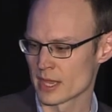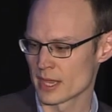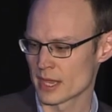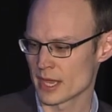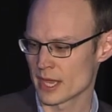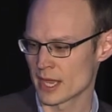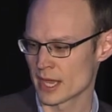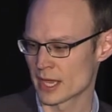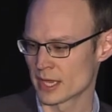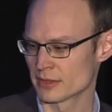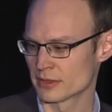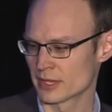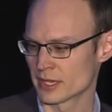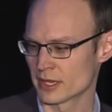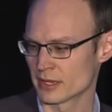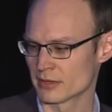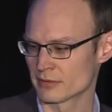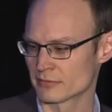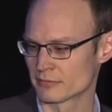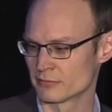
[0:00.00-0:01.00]
And they
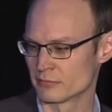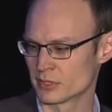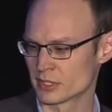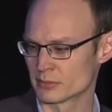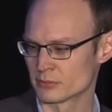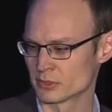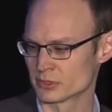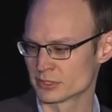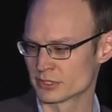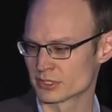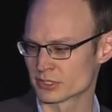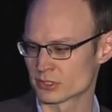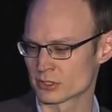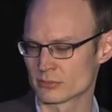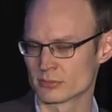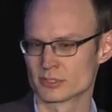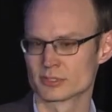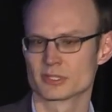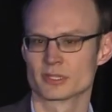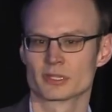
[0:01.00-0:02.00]
have minimal
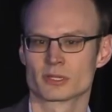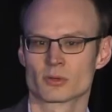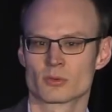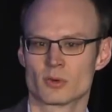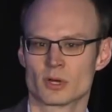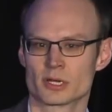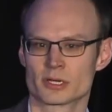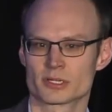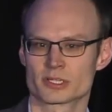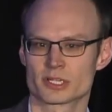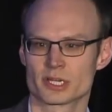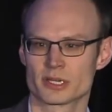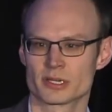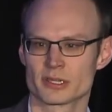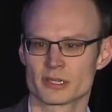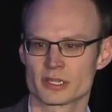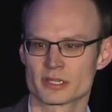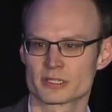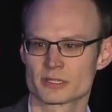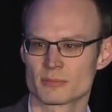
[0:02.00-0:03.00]
disturbance in their watershed.
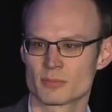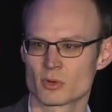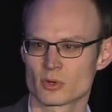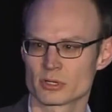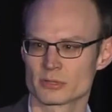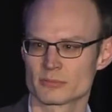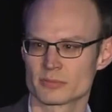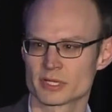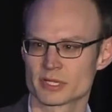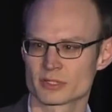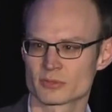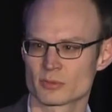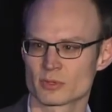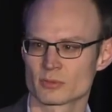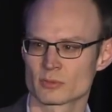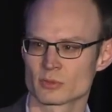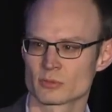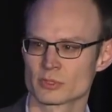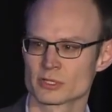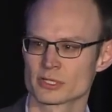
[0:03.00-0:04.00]
And that's important because what
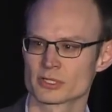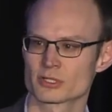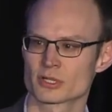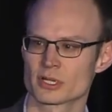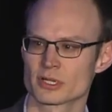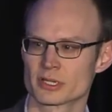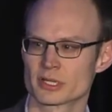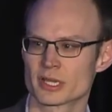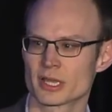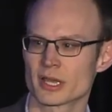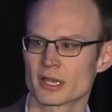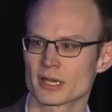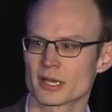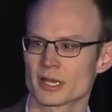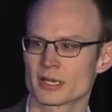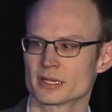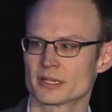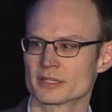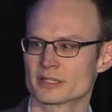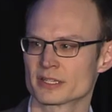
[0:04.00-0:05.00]
we're really trying to get
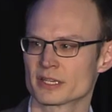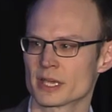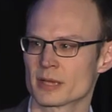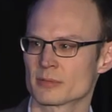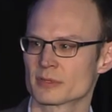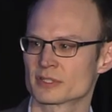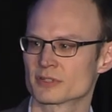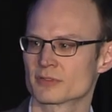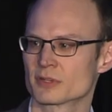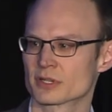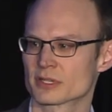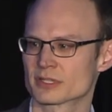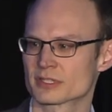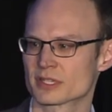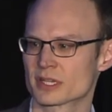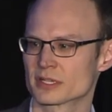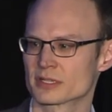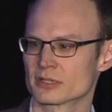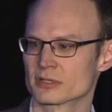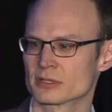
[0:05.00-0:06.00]
at is an atmospheric
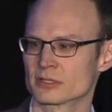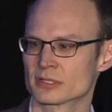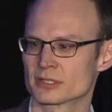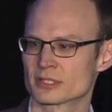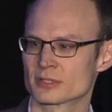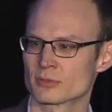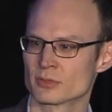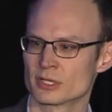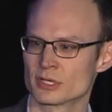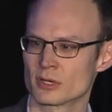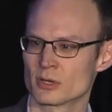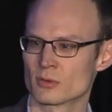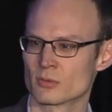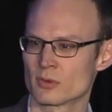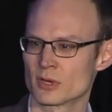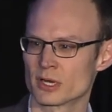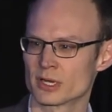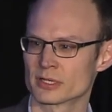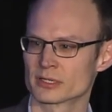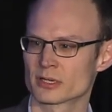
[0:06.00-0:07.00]
signal. And so we don't
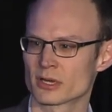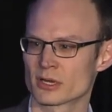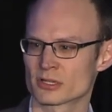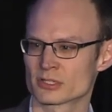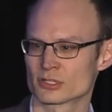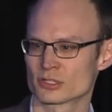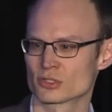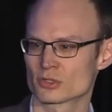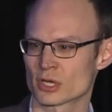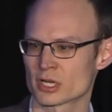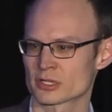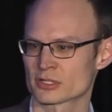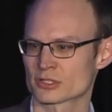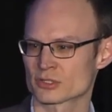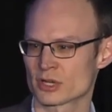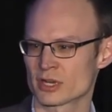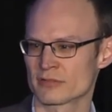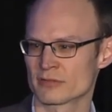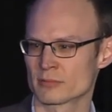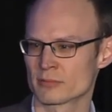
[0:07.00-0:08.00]
want cars and trucks
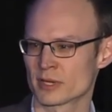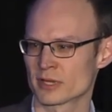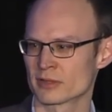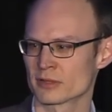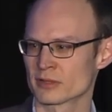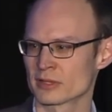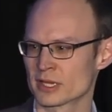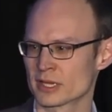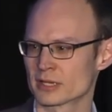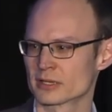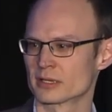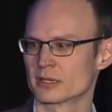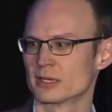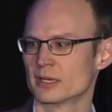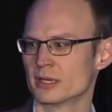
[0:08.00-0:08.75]
driving by the lake